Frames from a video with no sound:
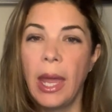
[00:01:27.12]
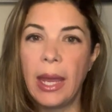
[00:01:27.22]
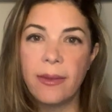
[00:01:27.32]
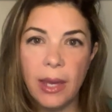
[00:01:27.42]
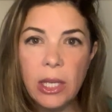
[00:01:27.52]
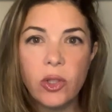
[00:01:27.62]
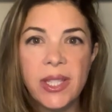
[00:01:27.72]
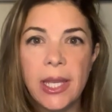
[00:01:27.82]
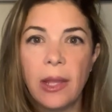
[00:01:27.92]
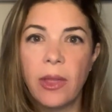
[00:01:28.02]
It's
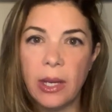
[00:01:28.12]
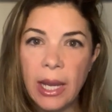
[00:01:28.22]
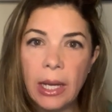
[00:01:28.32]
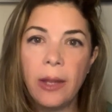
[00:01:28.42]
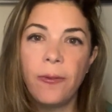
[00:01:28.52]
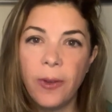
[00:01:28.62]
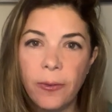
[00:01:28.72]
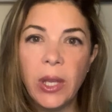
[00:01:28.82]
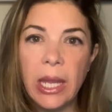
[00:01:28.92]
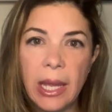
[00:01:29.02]
interesting that nearly
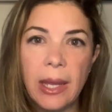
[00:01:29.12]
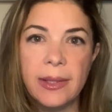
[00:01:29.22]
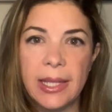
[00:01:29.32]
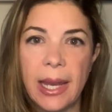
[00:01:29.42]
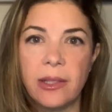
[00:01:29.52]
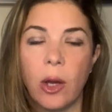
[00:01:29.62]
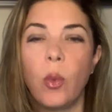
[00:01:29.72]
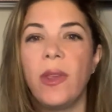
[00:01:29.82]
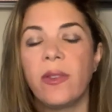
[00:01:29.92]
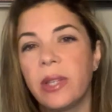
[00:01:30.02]
50 years later,
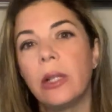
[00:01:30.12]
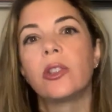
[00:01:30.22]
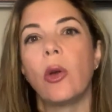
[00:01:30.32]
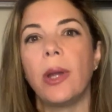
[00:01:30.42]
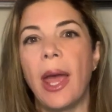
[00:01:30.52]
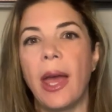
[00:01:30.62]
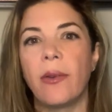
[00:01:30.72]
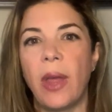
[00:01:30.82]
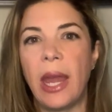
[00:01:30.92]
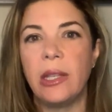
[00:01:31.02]
we still don't
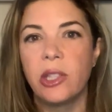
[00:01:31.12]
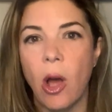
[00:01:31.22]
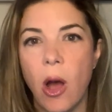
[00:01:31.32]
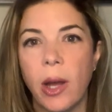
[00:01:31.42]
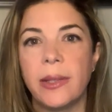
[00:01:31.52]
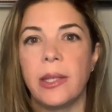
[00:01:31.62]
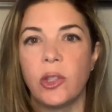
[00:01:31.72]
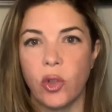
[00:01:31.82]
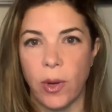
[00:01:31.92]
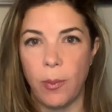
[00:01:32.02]
have a targeted
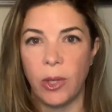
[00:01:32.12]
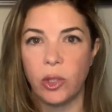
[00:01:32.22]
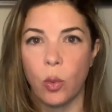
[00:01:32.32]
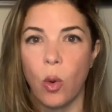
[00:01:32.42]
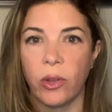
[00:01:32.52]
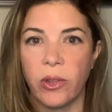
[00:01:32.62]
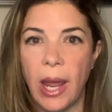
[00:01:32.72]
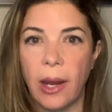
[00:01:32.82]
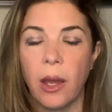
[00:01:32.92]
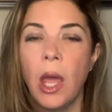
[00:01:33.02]
treatment towards
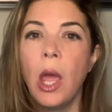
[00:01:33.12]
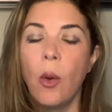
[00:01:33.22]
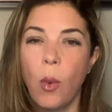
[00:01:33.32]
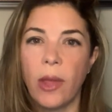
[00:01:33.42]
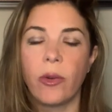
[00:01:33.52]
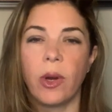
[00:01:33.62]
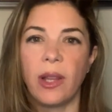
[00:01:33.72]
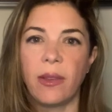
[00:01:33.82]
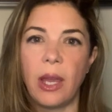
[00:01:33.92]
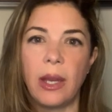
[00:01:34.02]
NEC, whether
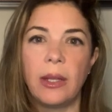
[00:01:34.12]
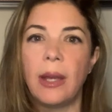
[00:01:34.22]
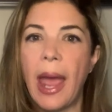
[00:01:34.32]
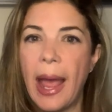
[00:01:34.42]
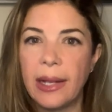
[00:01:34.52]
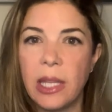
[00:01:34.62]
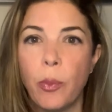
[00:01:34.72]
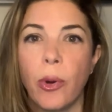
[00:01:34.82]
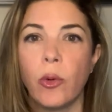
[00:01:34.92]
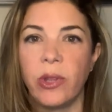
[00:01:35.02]
it's an
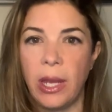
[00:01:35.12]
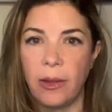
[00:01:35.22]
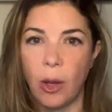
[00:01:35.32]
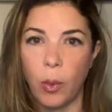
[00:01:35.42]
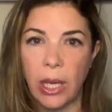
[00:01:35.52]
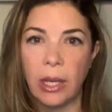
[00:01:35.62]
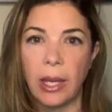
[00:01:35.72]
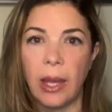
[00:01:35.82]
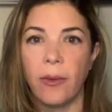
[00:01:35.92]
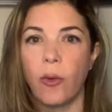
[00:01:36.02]
anti-protein that we can
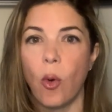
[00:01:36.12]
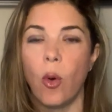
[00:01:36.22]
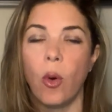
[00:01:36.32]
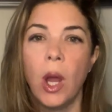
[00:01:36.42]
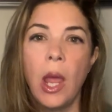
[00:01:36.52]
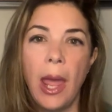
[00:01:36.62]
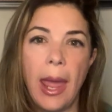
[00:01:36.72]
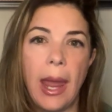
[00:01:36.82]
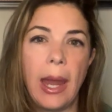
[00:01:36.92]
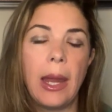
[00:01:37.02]
give or
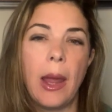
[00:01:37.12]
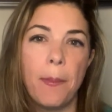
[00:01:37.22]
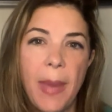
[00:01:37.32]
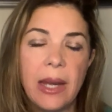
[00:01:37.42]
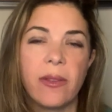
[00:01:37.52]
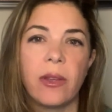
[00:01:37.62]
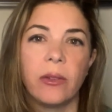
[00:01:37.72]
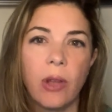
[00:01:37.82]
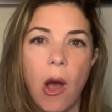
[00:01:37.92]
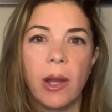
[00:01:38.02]
a
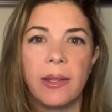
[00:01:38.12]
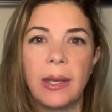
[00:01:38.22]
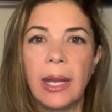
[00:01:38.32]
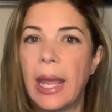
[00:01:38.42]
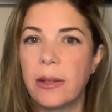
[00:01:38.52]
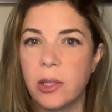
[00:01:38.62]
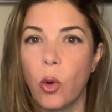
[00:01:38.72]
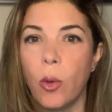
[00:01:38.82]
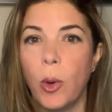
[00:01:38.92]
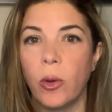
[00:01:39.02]
medicine targeted against
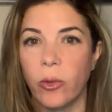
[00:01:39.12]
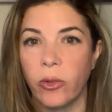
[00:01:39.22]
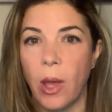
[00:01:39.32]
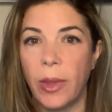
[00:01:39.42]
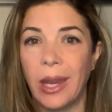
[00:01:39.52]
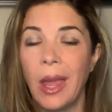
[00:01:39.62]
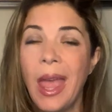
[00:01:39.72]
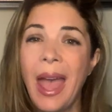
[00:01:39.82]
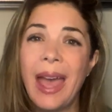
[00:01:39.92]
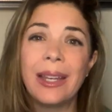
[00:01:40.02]
hormones or something.
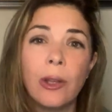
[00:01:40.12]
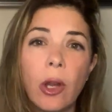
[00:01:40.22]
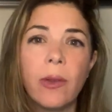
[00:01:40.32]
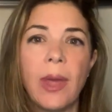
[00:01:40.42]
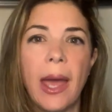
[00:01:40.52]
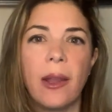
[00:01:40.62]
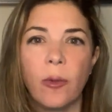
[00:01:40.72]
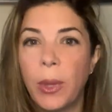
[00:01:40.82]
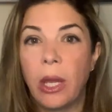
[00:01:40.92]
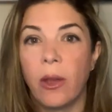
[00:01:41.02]
And a lot of that is
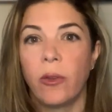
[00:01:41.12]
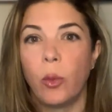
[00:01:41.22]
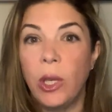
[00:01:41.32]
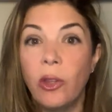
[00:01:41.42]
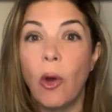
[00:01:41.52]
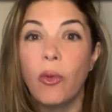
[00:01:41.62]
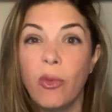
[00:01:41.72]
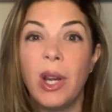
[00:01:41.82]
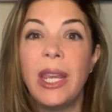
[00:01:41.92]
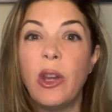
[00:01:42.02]
because we don't
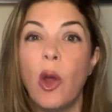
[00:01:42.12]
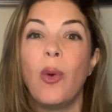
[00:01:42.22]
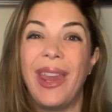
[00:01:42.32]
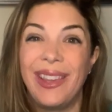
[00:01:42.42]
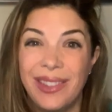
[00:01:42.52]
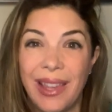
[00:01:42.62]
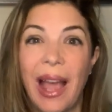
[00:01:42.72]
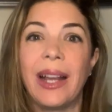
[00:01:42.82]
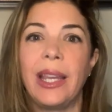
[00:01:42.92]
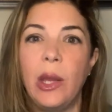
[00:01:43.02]
really know
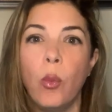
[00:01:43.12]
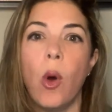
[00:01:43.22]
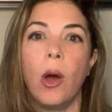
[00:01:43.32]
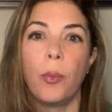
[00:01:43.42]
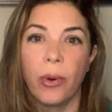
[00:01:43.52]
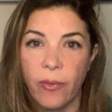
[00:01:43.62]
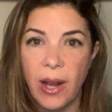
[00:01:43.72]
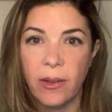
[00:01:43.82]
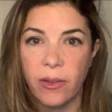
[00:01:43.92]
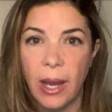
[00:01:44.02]
exactly what
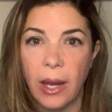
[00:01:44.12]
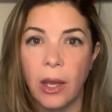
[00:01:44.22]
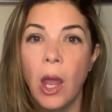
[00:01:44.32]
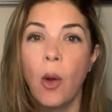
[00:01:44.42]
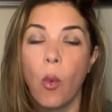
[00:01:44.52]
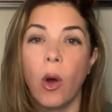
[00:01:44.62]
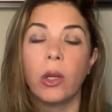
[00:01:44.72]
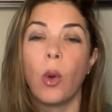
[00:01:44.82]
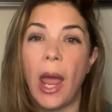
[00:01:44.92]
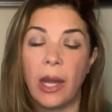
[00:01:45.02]
prevents NEC,
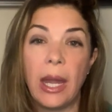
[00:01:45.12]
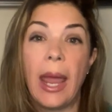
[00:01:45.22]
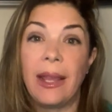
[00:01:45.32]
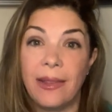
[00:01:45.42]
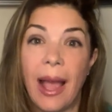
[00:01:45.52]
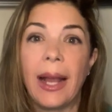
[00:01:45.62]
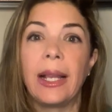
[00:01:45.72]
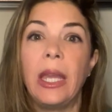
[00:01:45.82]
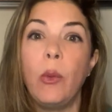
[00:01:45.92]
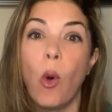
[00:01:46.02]
what and
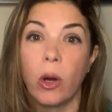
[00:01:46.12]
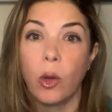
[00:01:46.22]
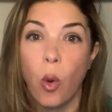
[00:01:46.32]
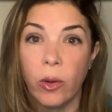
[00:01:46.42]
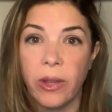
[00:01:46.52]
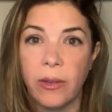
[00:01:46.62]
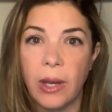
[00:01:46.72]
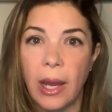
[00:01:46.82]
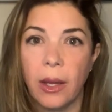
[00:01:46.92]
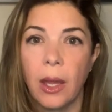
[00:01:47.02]
exactly what causes
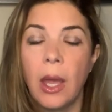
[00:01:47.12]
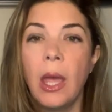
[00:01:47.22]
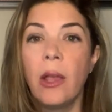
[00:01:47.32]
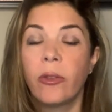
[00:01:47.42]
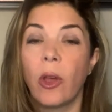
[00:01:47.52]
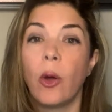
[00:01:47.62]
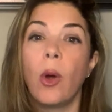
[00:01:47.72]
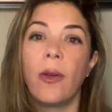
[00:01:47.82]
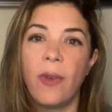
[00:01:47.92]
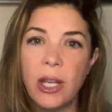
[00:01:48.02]
NEC.
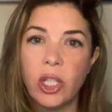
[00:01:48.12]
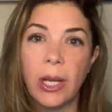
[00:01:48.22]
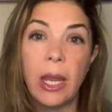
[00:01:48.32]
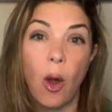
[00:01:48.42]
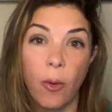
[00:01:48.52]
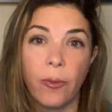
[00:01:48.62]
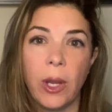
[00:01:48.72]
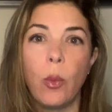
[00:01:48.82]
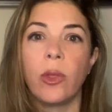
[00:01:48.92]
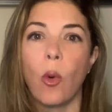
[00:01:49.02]
So eventually,
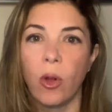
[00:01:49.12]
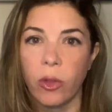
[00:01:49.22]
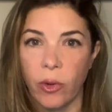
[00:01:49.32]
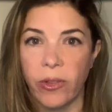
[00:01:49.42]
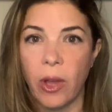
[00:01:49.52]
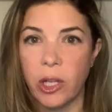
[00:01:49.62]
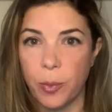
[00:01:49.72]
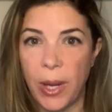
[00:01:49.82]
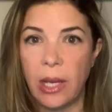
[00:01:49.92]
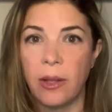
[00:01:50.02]
hopefully with all the
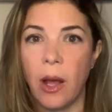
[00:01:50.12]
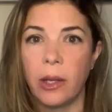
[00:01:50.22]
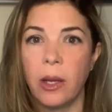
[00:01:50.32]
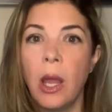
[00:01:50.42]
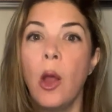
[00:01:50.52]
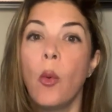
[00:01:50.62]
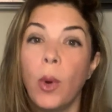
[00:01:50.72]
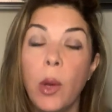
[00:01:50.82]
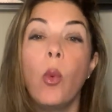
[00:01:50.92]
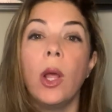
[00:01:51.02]
research being done,
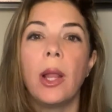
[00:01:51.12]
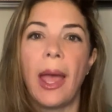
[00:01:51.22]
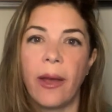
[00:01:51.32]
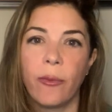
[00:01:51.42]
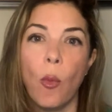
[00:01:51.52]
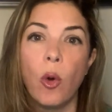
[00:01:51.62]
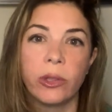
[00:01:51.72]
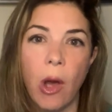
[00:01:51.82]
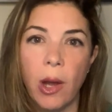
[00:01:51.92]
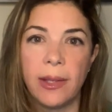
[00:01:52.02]
we will have more
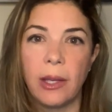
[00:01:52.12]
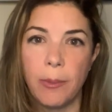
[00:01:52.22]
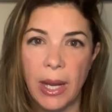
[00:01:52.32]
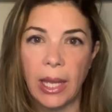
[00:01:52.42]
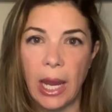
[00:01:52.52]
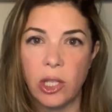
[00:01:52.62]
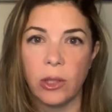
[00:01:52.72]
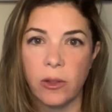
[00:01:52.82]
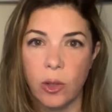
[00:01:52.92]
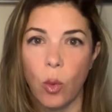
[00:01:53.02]
targeted
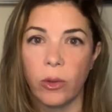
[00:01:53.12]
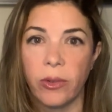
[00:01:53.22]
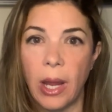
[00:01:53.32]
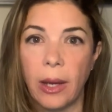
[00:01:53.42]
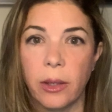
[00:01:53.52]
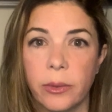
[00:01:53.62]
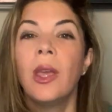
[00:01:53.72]
medications towards NEC.